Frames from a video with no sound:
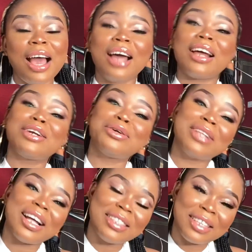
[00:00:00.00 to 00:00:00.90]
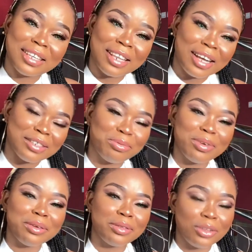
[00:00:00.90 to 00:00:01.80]
And another thing that's
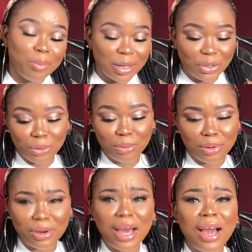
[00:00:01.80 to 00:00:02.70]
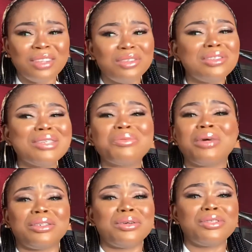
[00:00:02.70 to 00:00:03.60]
really number two, I don't think
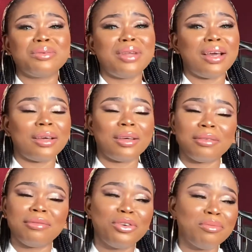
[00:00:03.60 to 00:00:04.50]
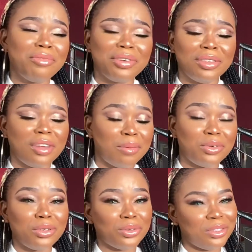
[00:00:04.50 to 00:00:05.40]
we're going to be, like, numbering them, we're
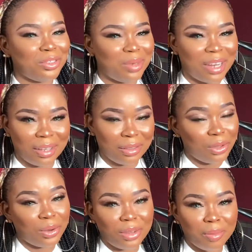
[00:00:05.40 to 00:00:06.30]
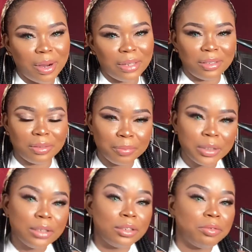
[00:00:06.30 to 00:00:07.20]
just going to be, like, talking about
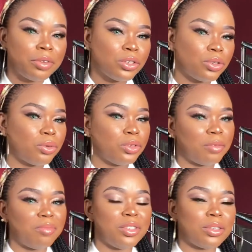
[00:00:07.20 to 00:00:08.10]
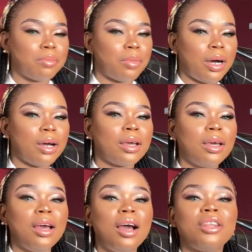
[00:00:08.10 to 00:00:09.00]
the different struggles of missing back.
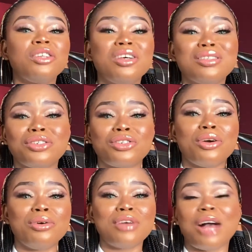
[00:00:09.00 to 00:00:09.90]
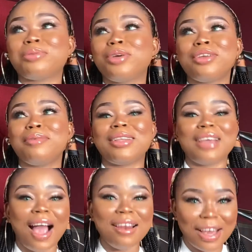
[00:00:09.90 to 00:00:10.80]
Not just the struggles, I'm talking about the
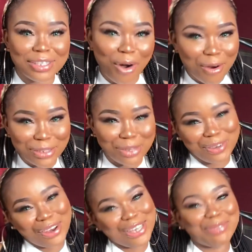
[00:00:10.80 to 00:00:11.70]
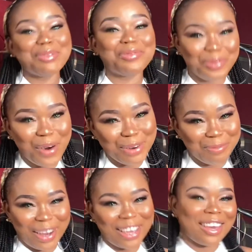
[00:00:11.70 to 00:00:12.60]
highlight also, because it's been fun
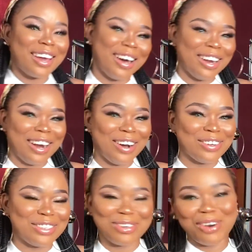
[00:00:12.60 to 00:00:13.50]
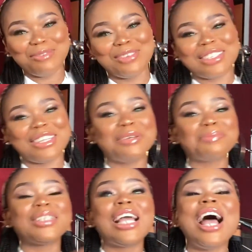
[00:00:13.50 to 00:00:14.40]
back in Ghana also, obviously.
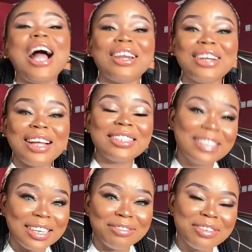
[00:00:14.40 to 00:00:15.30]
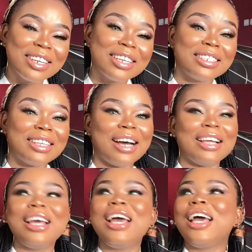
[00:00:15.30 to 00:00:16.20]
Another thing really is that
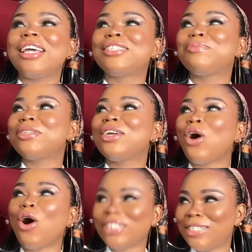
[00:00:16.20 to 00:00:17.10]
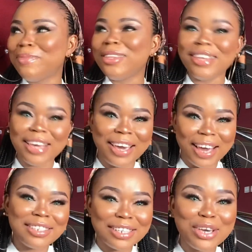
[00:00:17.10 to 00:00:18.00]
it's been a hot minute
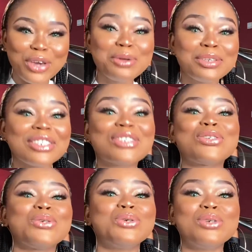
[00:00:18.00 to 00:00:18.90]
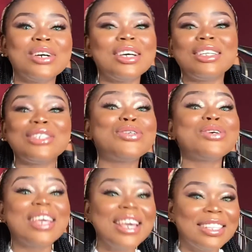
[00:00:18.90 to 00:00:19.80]
getting used to the
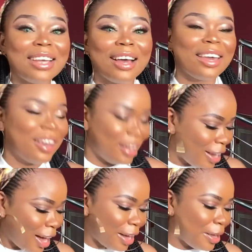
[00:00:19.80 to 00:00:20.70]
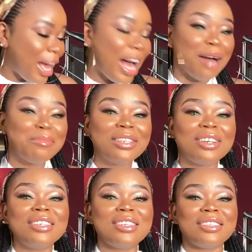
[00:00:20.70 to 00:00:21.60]
heat again. Like, I'm
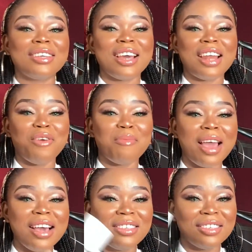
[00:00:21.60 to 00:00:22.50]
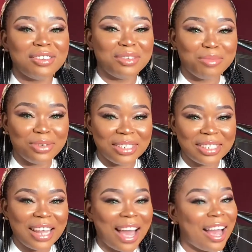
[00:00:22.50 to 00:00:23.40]
literally sitting here now with my AC remote.
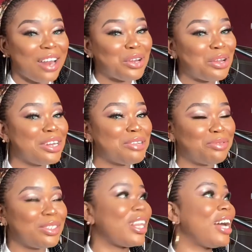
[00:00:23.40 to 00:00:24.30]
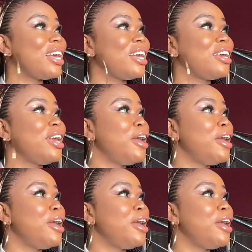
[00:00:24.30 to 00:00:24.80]
I cannot live without it.